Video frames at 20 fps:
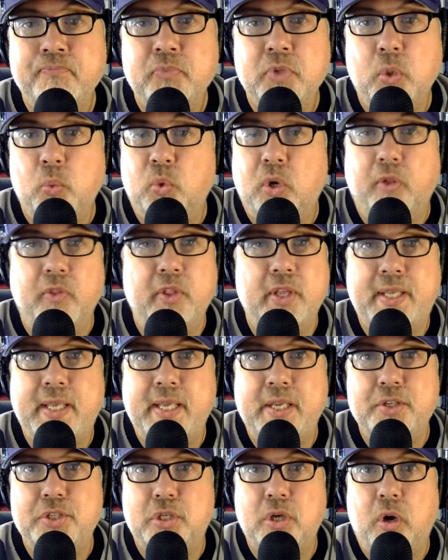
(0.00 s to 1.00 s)
Will the
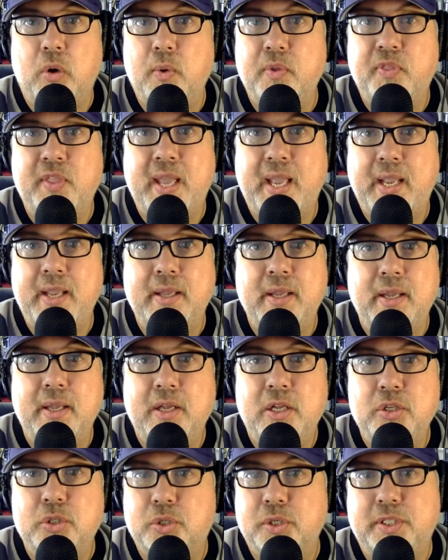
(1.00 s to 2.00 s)
Kings go with a
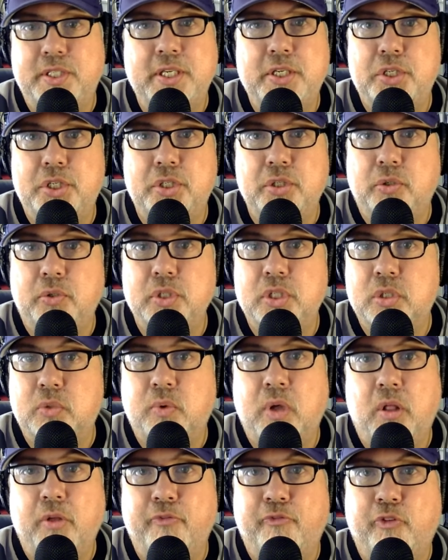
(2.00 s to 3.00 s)
traditional
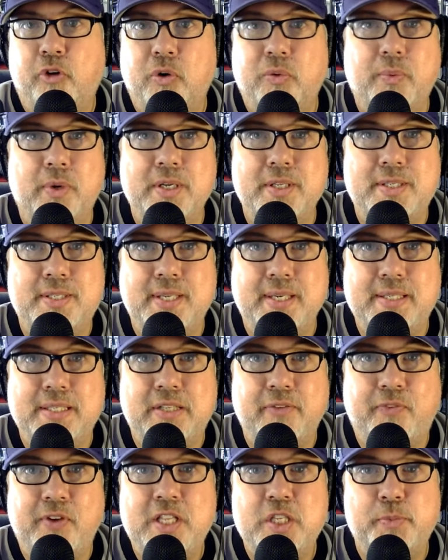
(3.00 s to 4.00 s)
12 forward, 6
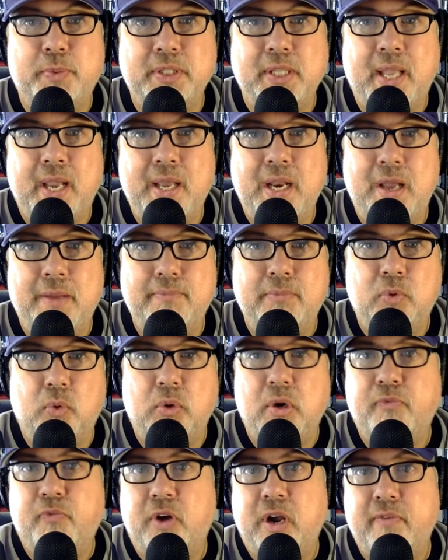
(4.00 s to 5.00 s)
defenseman lineup?
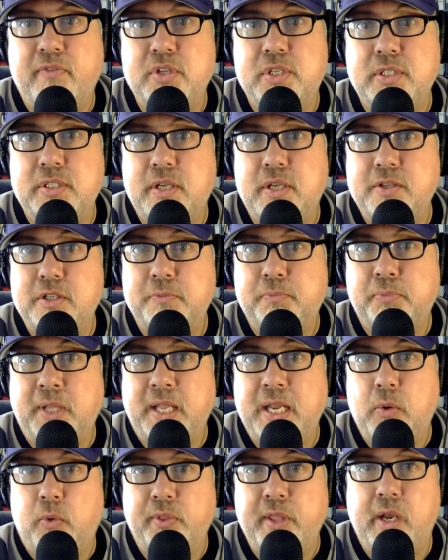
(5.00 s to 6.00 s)
Or if Arvidsson doesn't
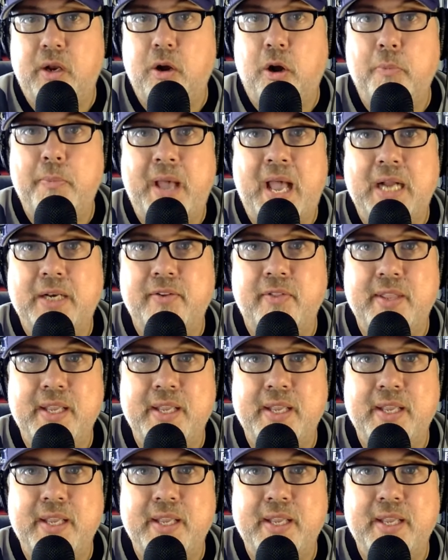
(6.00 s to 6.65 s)
play, will they go back to the